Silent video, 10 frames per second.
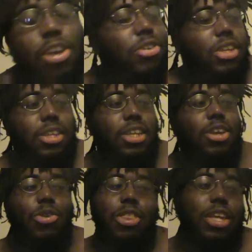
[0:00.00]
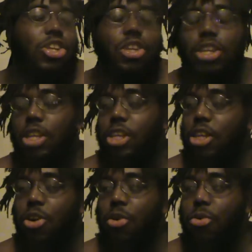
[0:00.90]
whole thing is just
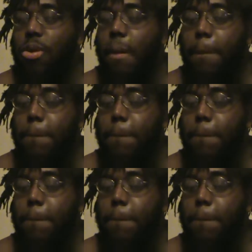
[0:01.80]
so...